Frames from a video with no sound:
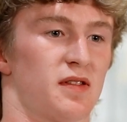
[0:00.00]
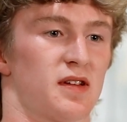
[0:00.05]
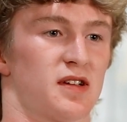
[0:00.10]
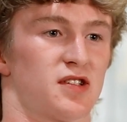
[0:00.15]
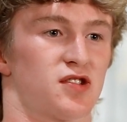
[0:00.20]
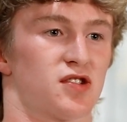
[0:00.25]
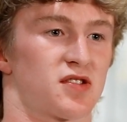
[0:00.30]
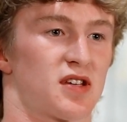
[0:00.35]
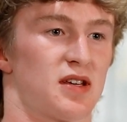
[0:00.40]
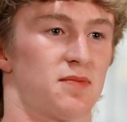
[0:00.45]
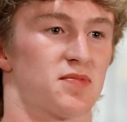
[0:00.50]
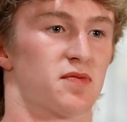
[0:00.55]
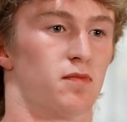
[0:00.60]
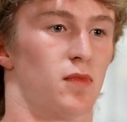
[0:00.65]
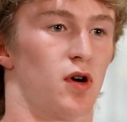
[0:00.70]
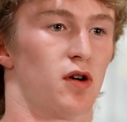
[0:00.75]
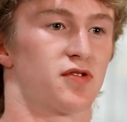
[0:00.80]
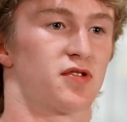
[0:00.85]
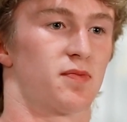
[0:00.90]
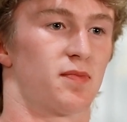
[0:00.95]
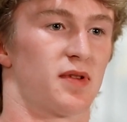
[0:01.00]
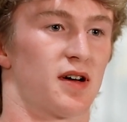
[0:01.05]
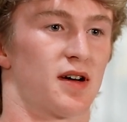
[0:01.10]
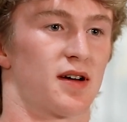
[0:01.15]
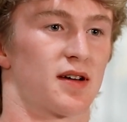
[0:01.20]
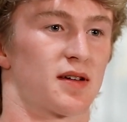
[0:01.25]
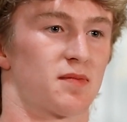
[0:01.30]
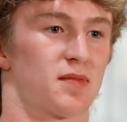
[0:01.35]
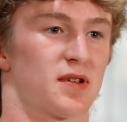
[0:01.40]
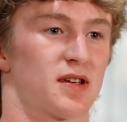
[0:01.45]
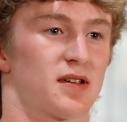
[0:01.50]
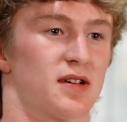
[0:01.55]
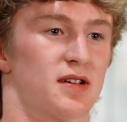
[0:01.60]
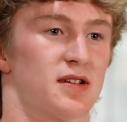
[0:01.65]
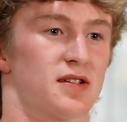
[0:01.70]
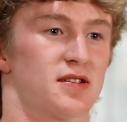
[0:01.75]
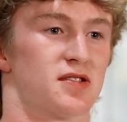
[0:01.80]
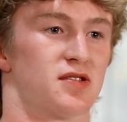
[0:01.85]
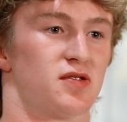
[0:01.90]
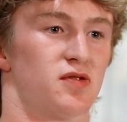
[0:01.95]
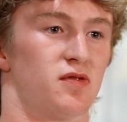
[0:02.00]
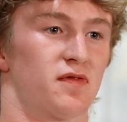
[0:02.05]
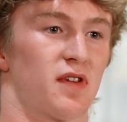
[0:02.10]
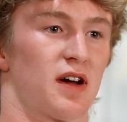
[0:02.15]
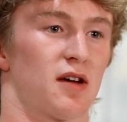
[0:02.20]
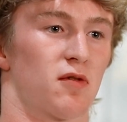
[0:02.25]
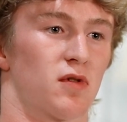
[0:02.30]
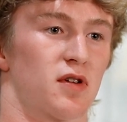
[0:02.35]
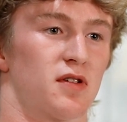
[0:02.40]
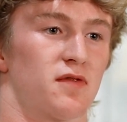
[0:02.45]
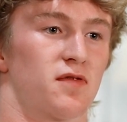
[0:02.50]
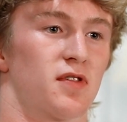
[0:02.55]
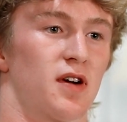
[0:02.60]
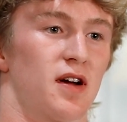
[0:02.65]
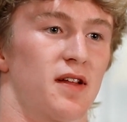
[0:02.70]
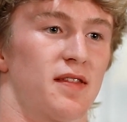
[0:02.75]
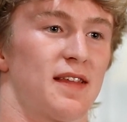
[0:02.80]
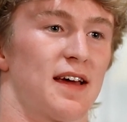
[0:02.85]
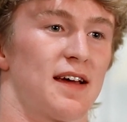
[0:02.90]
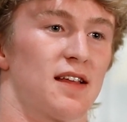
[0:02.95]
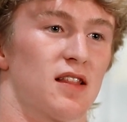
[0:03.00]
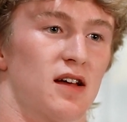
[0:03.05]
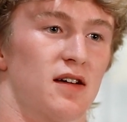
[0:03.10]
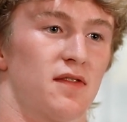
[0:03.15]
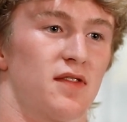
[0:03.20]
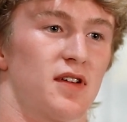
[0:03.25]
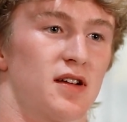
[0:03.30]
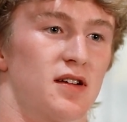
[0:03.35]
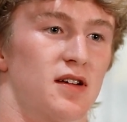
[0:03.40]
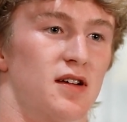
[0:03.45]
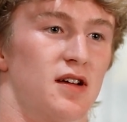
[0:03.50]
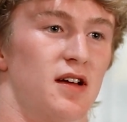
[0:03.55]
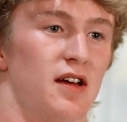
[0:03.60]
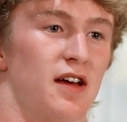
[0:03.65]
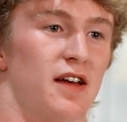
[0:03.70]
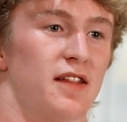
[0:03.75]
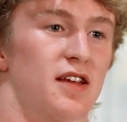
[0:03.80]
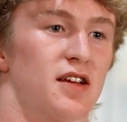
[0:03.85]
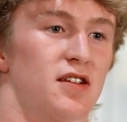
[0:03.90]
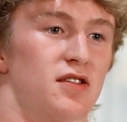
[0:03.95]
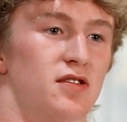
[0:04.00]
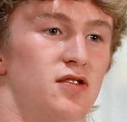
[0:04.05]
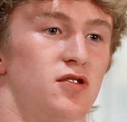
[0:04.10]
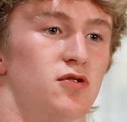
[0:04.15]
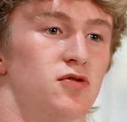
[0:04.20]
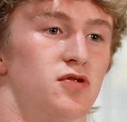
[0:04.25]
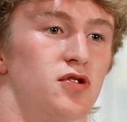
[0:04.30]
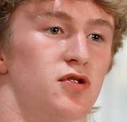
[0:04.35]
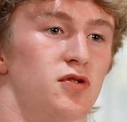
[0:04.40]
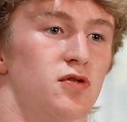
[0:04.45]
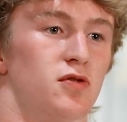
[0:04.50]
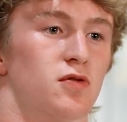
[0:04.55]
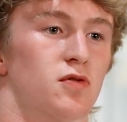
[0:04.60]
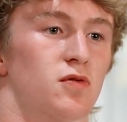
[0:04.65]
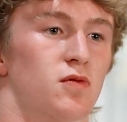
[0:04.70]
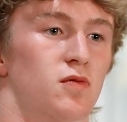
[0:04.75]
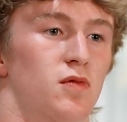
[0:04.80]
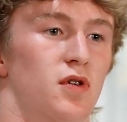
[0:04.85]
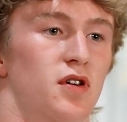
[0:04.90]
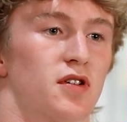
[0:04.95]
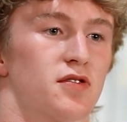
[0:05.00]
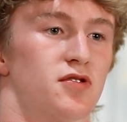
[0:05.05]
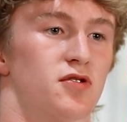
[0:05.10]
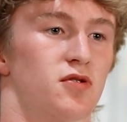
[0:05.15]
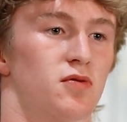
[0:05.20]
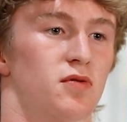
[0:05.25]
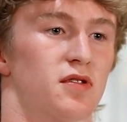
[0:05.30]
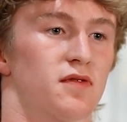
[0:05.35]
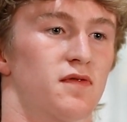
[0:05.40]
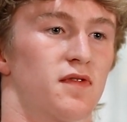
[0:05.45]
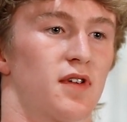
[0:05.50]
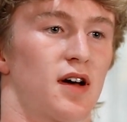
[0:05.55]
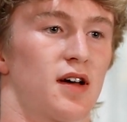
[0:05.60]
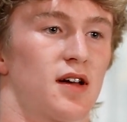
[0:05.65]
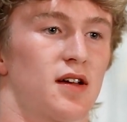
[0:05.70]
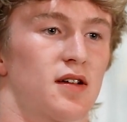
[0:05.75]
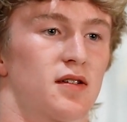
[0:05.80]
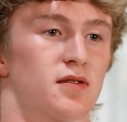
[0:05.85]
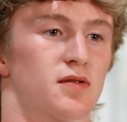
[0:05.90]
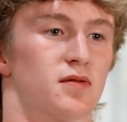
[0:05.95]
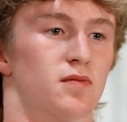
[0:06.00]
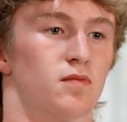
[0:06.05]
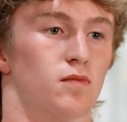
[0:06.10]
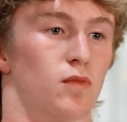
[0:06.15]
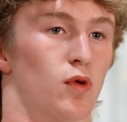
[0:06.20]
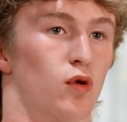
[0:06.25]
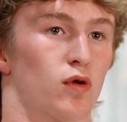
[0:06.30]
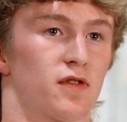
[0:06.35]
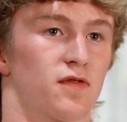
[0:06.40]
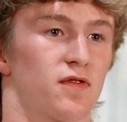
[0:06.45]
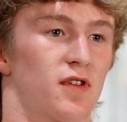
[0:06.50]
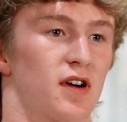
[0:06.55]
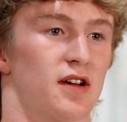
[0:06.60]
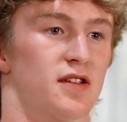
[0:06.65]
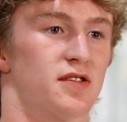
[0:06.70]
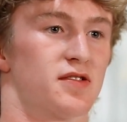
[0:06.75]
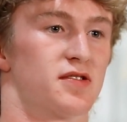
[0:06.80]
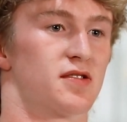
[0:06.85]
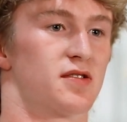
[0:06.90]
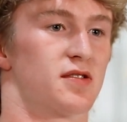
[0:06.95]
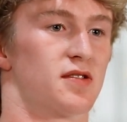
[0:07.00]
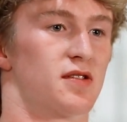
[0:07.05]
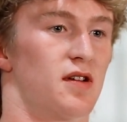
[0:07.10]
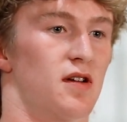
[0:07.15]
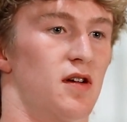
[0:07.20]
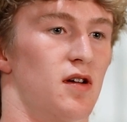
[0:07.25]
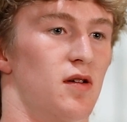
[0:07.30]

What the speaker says: It just keeps multiplying because you invite one friend, they love it, and then you two want to invite more friends,